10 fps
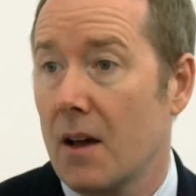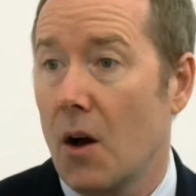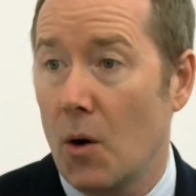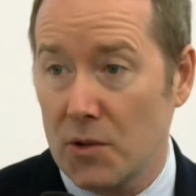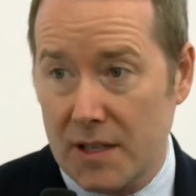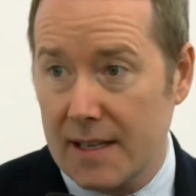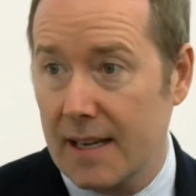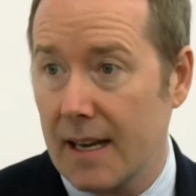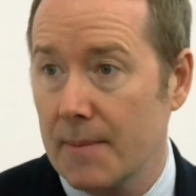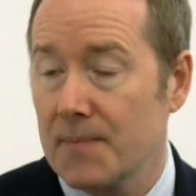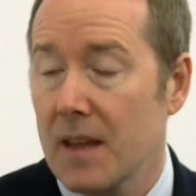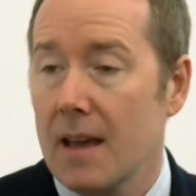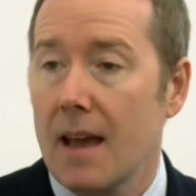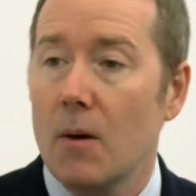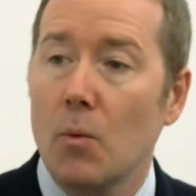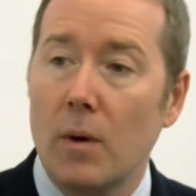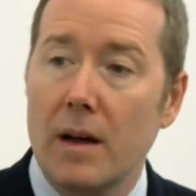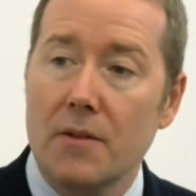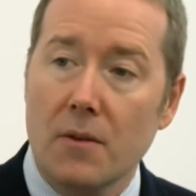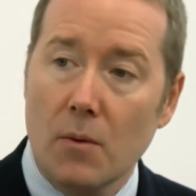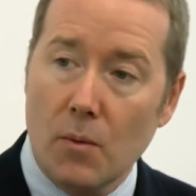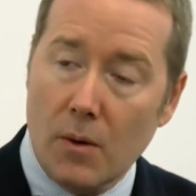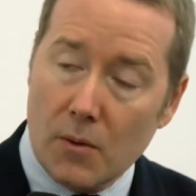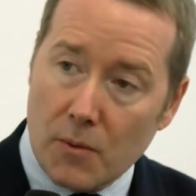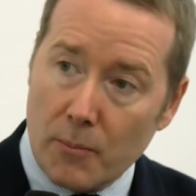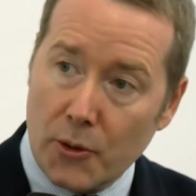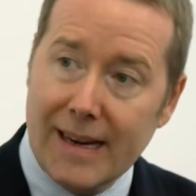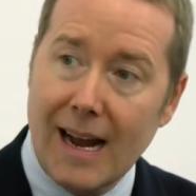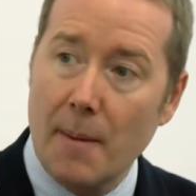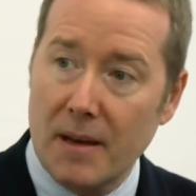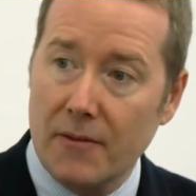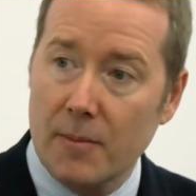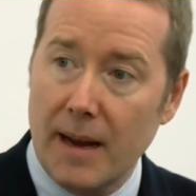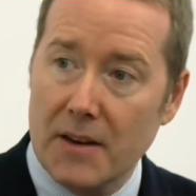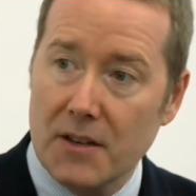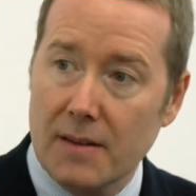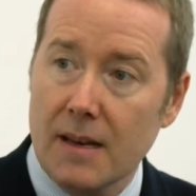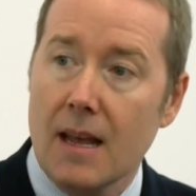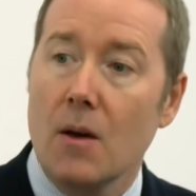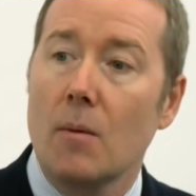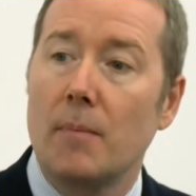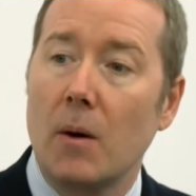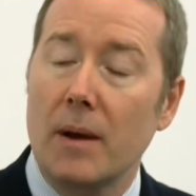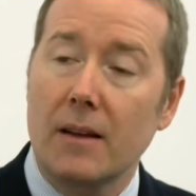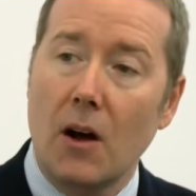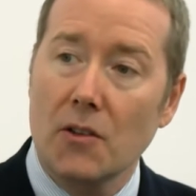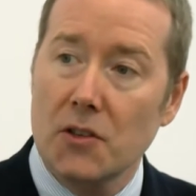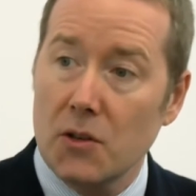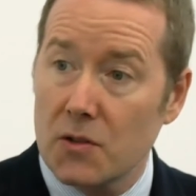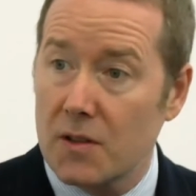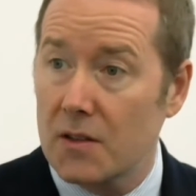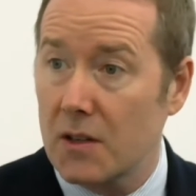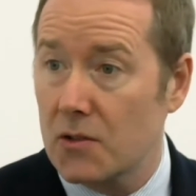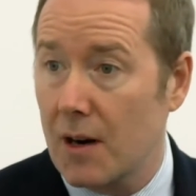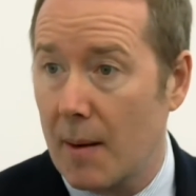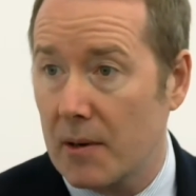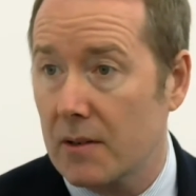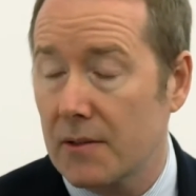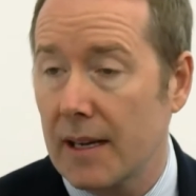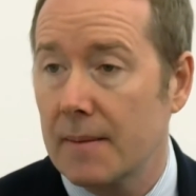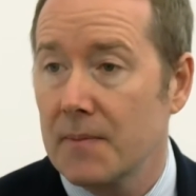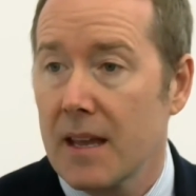OCT with pre-op information, but we can also use this intraoperatively.